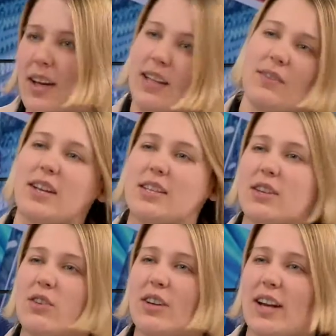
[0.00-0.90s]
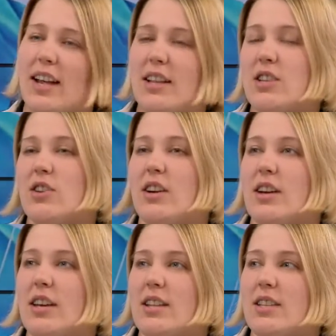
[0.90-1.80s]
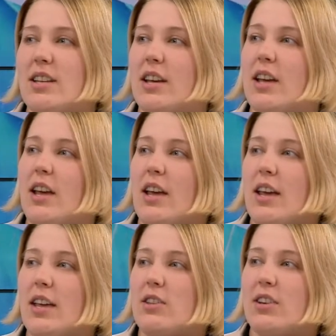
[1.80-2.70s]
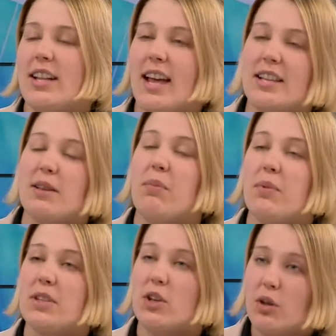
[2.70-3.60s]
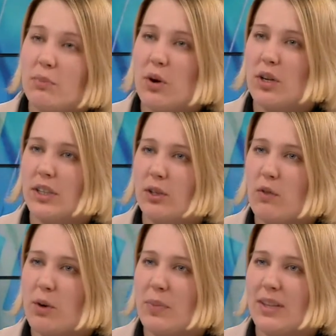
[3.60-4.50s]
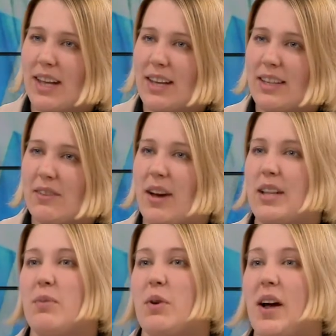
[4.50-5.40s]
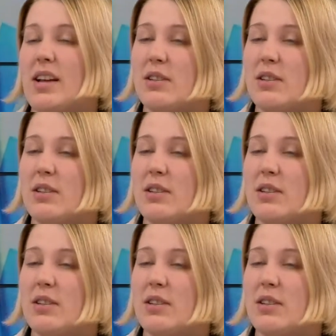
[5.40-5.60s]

in Western Ukraine, it's, it's, uh, it already has a, its own portal of open data where it provides